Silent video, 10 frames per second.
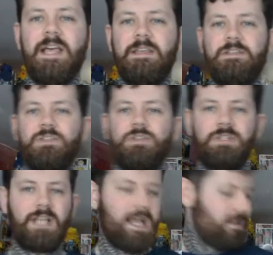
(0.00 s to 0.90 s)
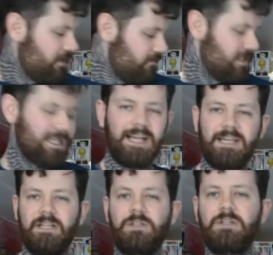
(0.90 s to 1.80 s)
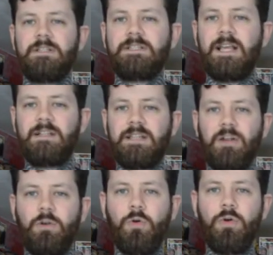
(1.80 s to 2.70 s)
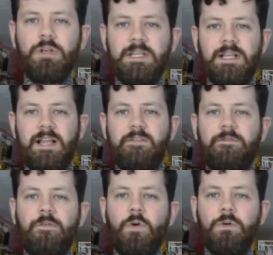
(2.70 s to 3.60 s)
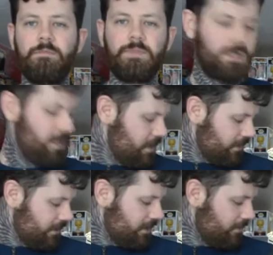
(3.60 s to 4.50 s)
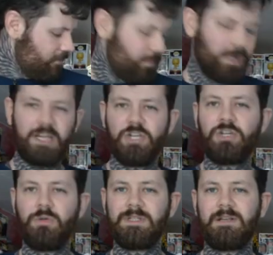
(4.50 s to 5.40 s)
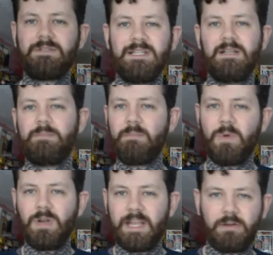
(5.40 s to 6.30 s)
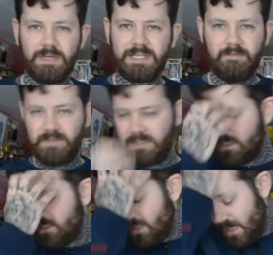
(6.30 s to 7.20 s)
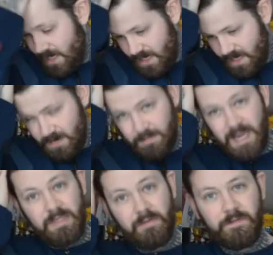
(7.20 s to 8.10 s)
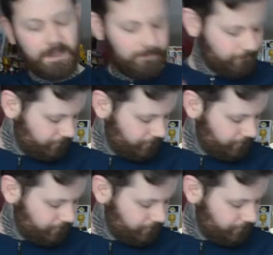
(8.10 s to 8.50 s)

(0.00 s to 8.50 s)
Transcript: it just kind of gives you that little that that look, the kind of form to bring your shoulders out a little bit more like Chris Evans um, in the film.